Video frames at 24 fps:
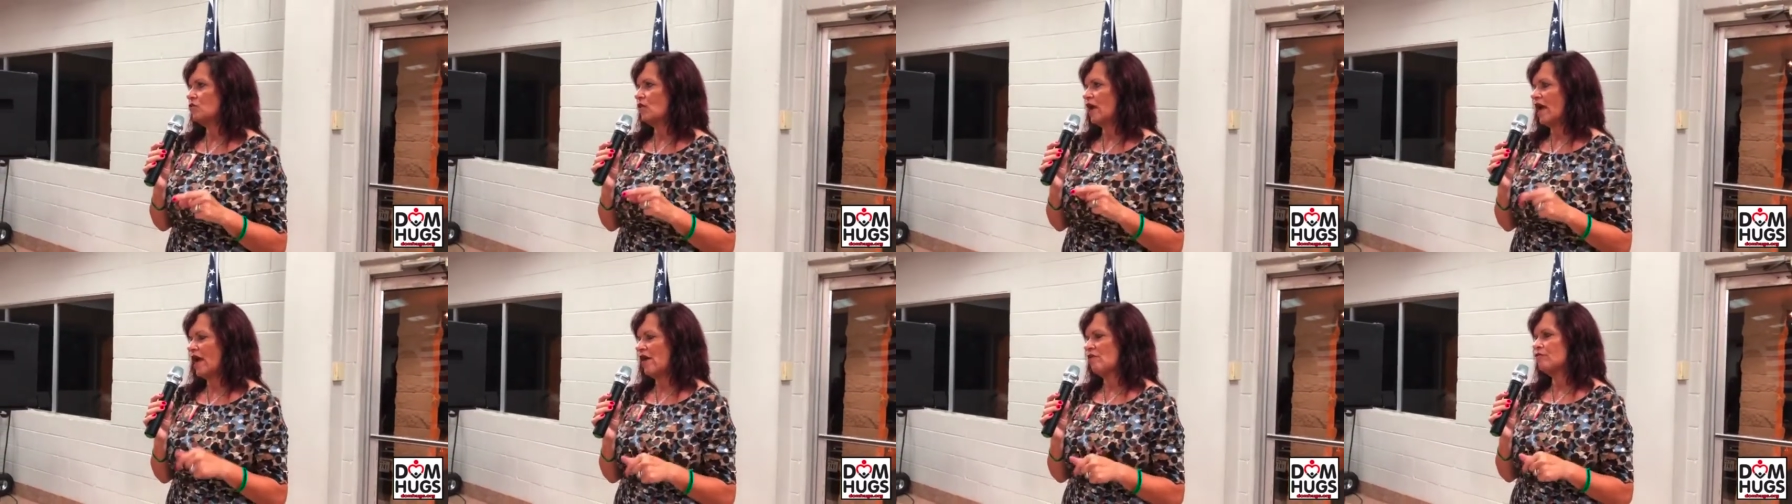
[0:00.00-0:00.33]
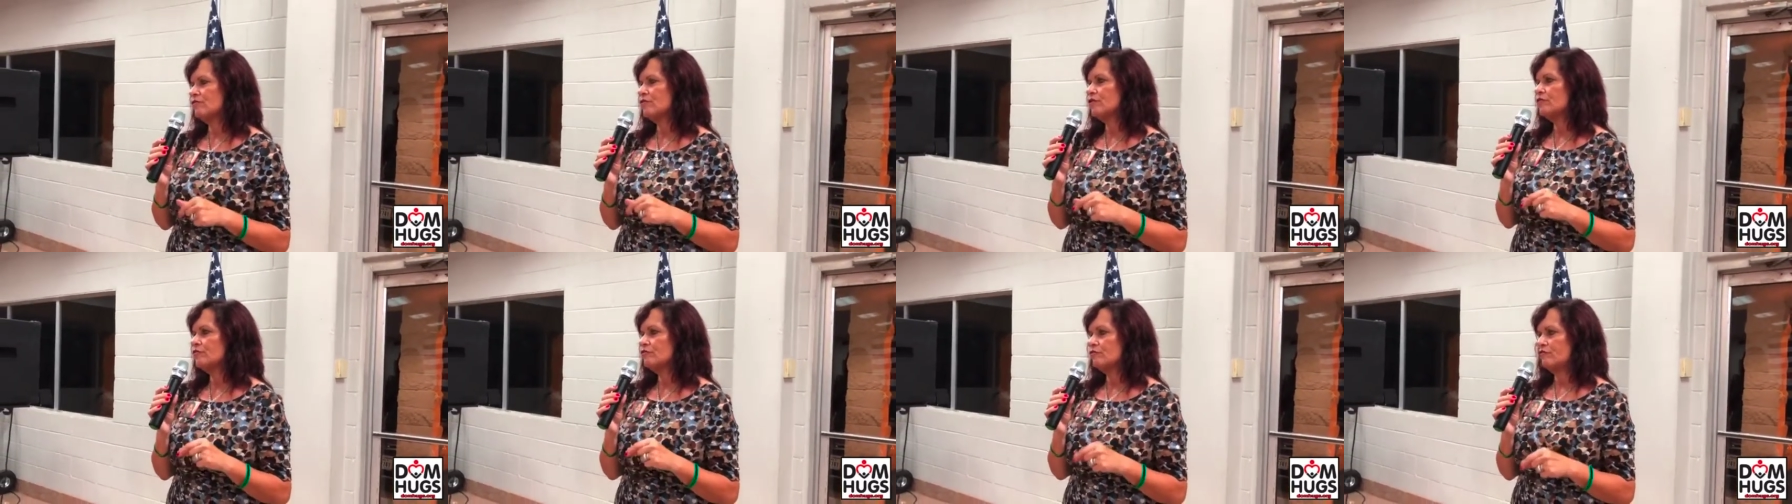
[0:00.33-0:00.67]
to
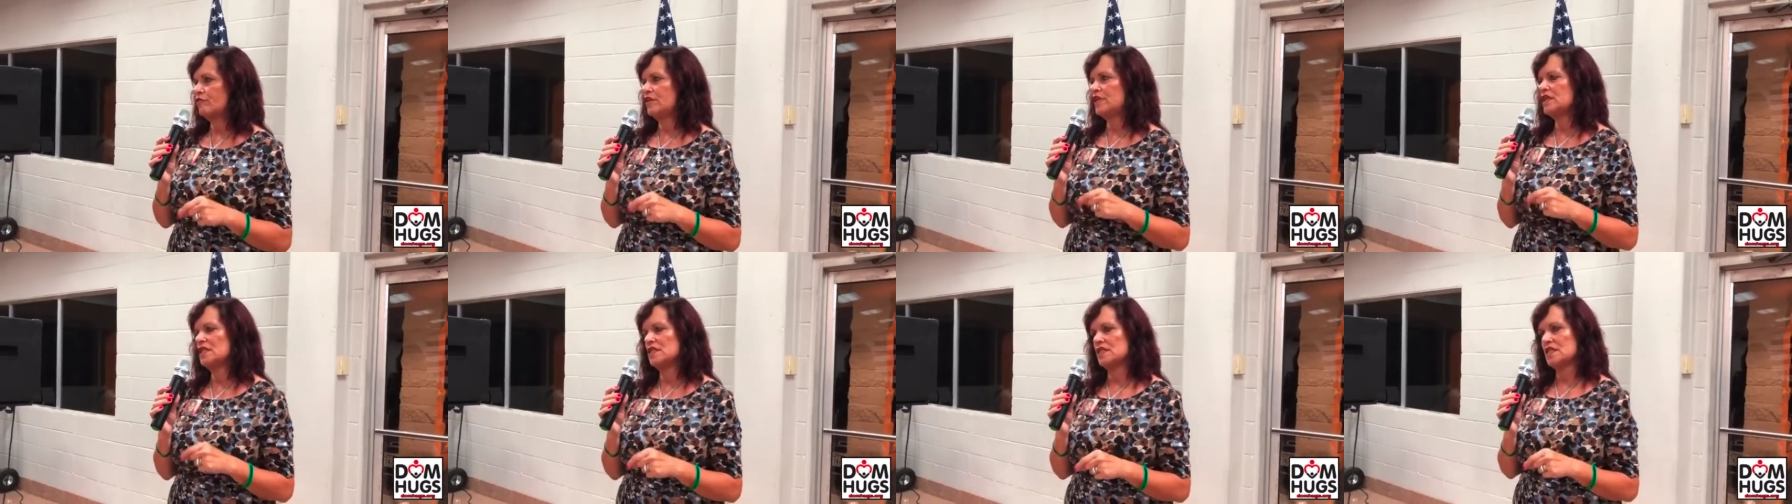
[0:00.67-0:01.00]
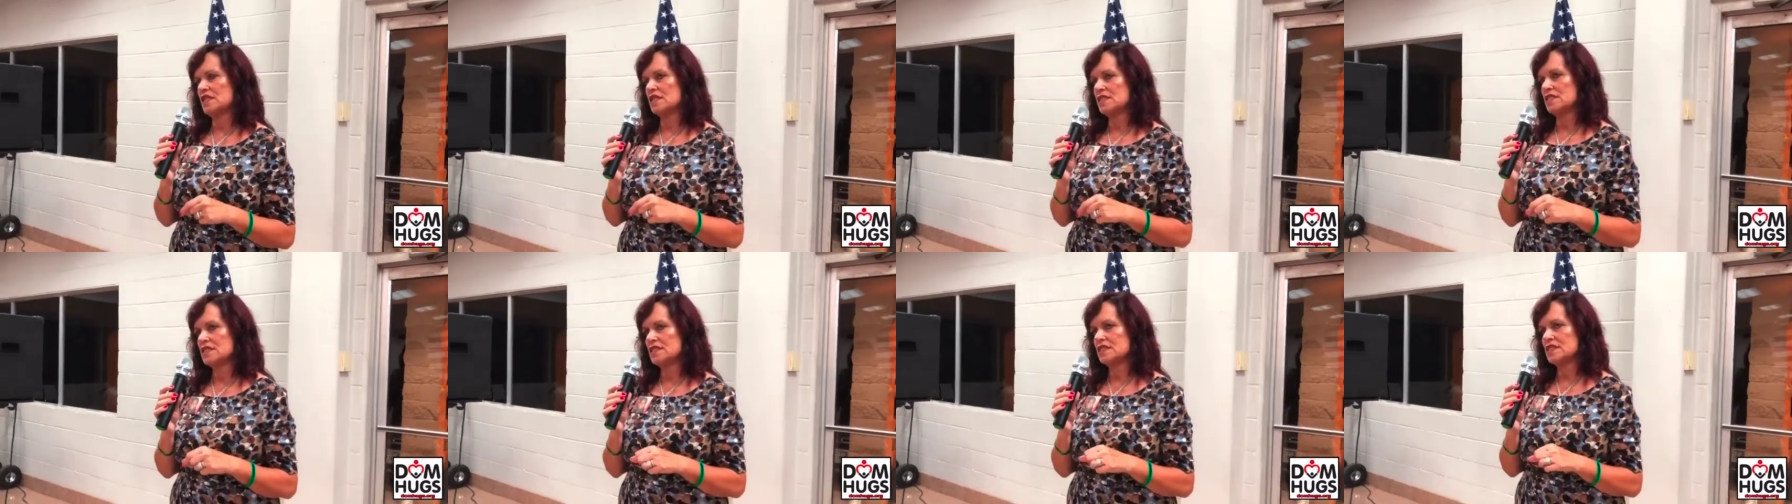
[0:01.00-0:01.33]
ever
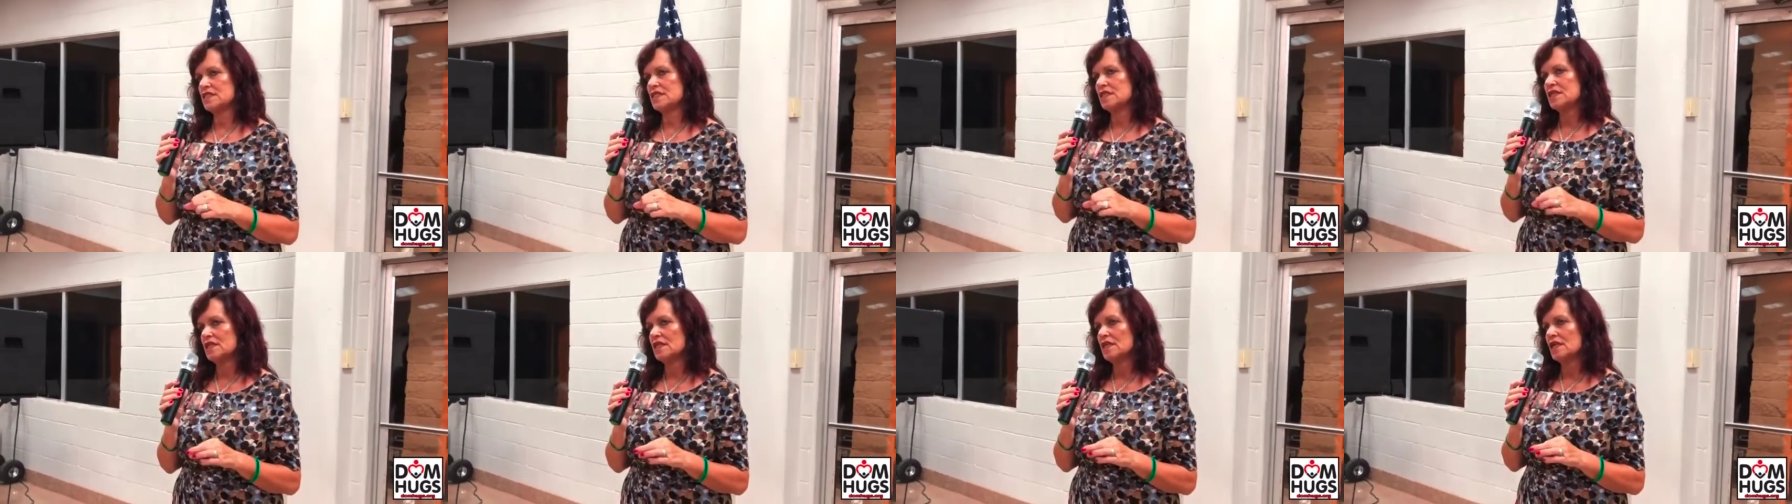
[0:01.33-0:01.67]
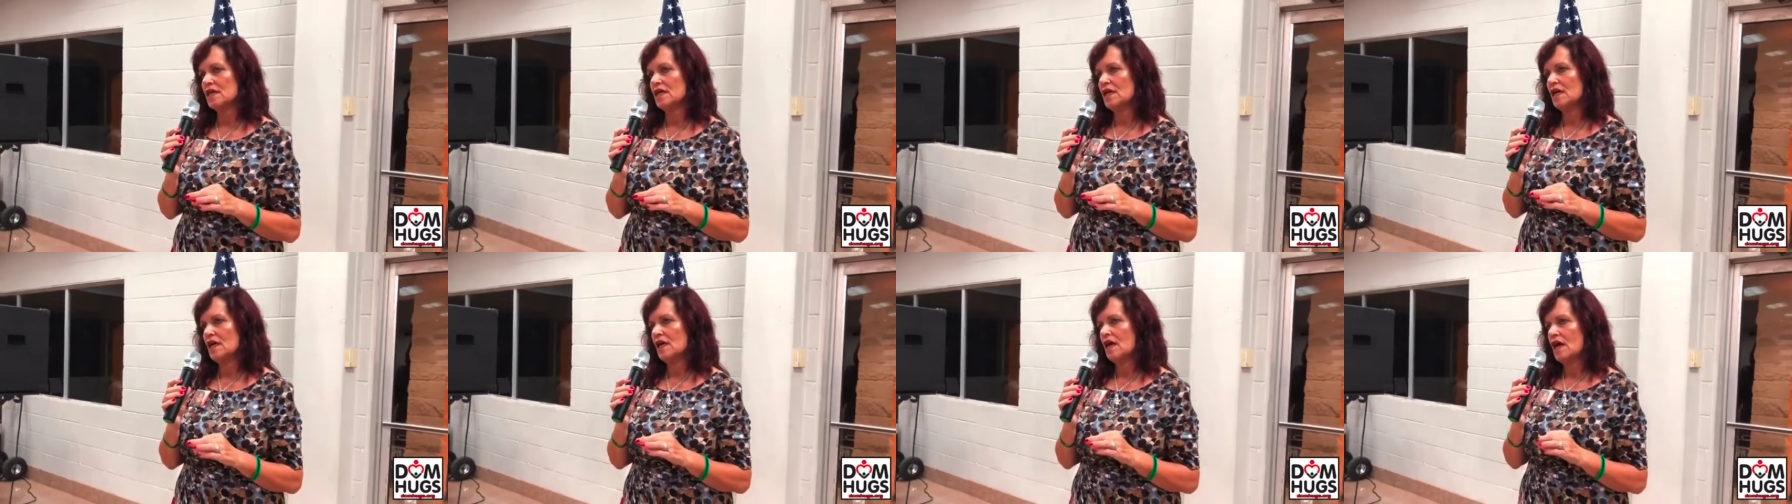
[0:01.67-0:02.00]
feel this,
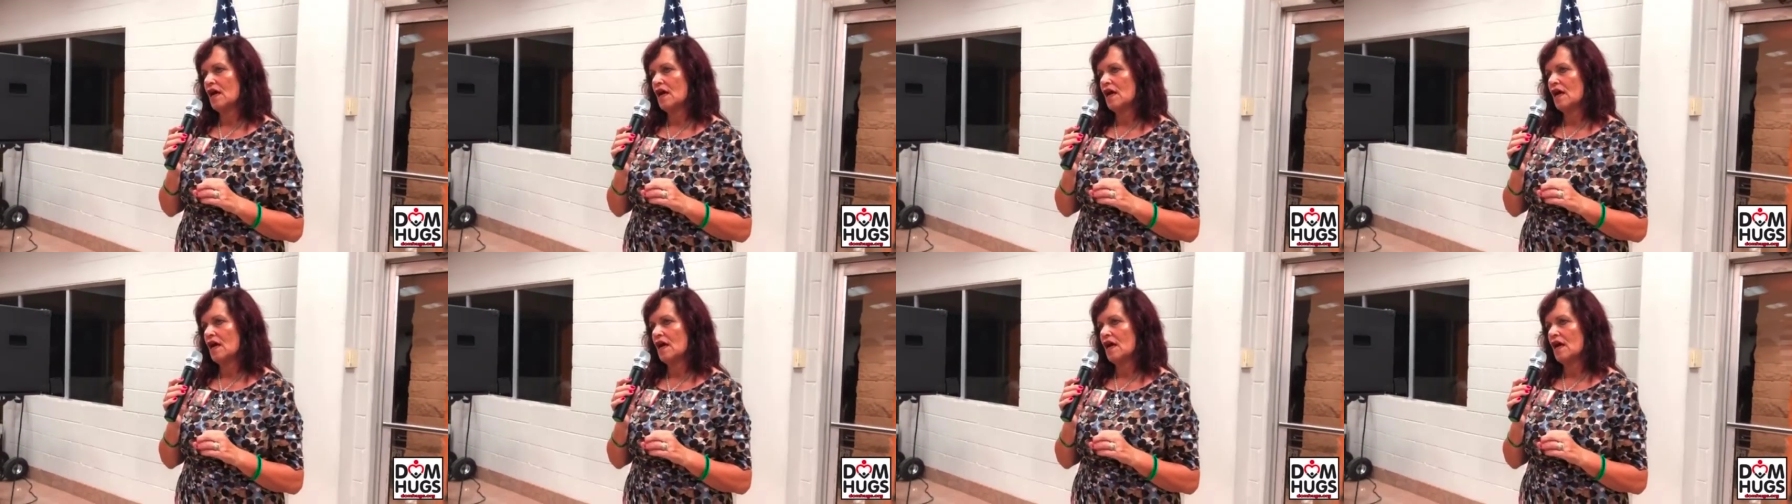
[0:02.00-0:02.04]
